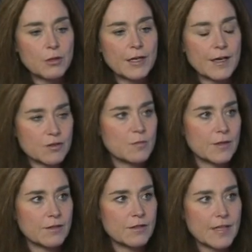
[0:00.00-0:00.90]
putting out to
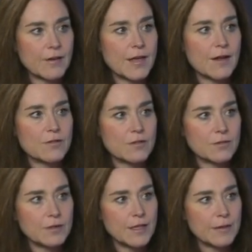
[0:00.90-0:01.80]
bid the town
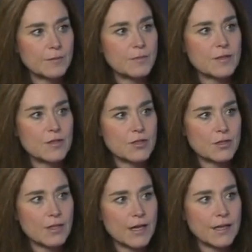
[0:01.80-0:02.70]
council position.